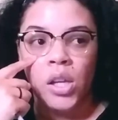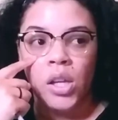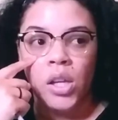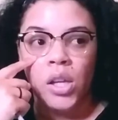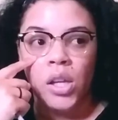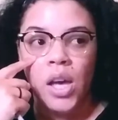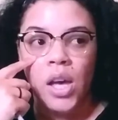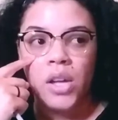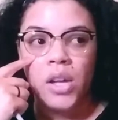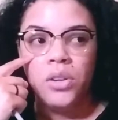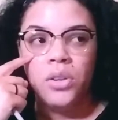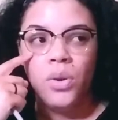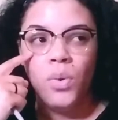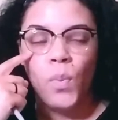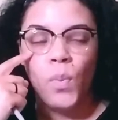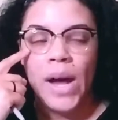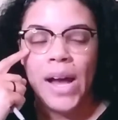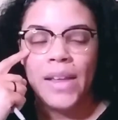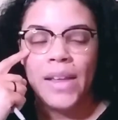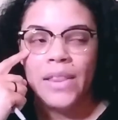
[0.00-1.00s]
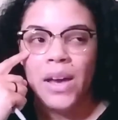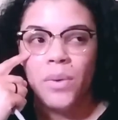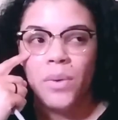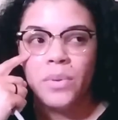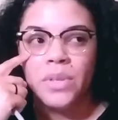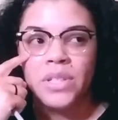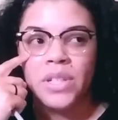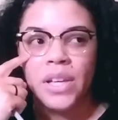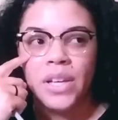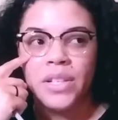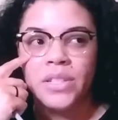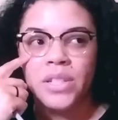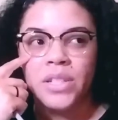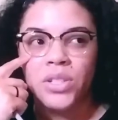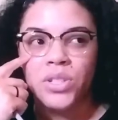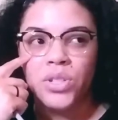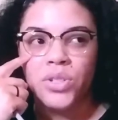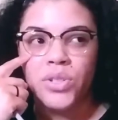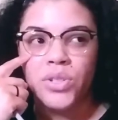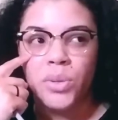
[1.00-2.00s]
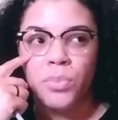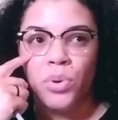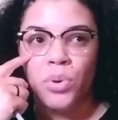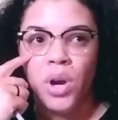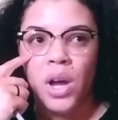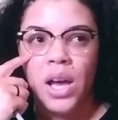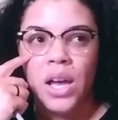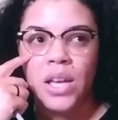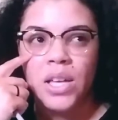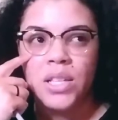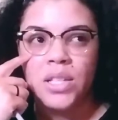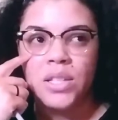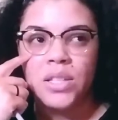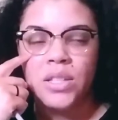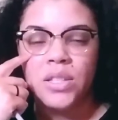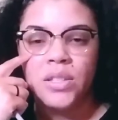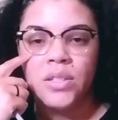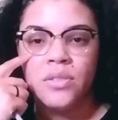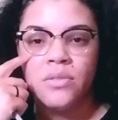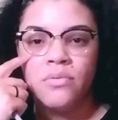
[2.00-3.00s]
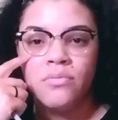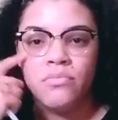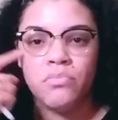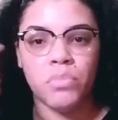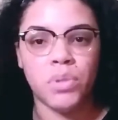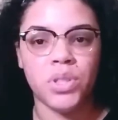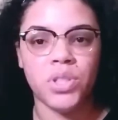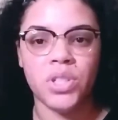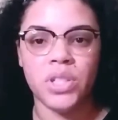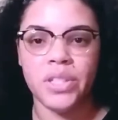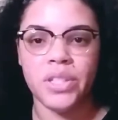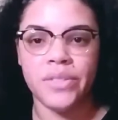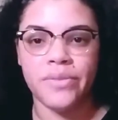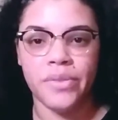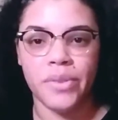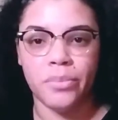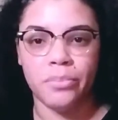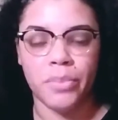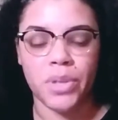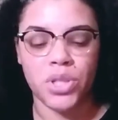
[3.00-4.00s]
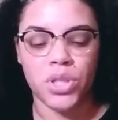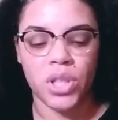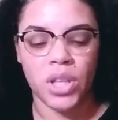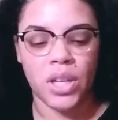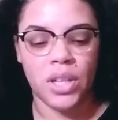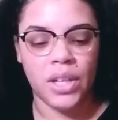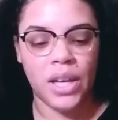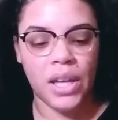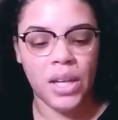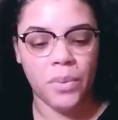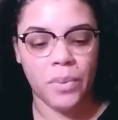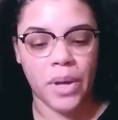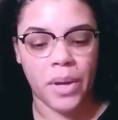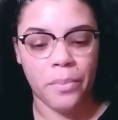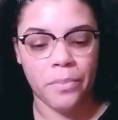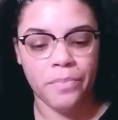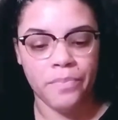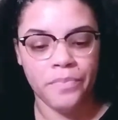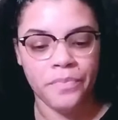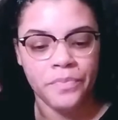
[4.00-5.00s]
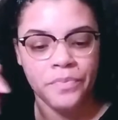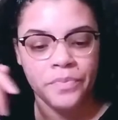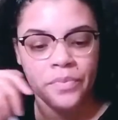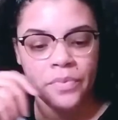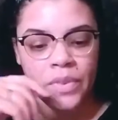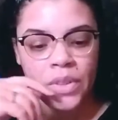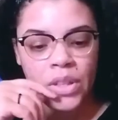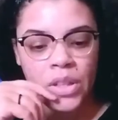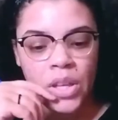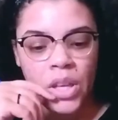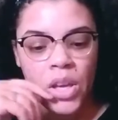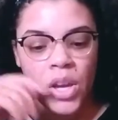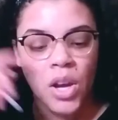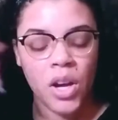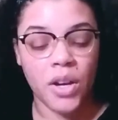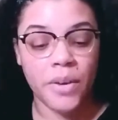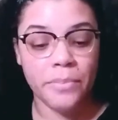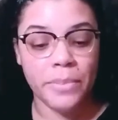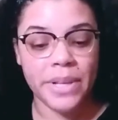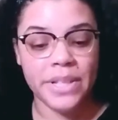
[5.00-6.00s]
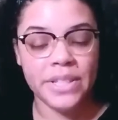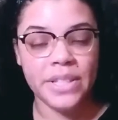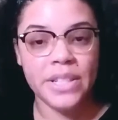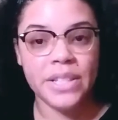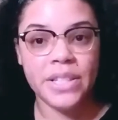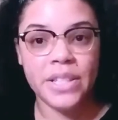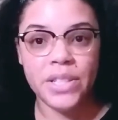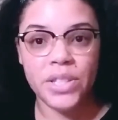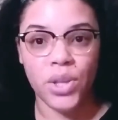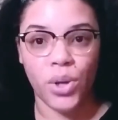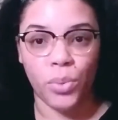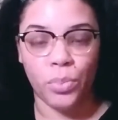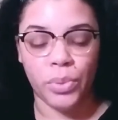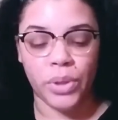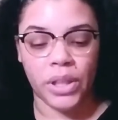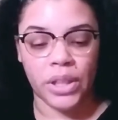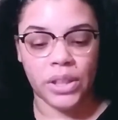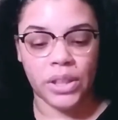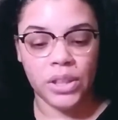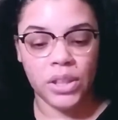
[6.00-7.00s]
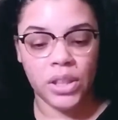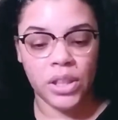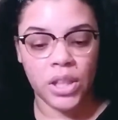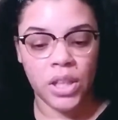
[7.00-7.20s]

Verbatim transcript: I don't know why that was like such a surprise, but she's from Michigan. Anyway, her business is open.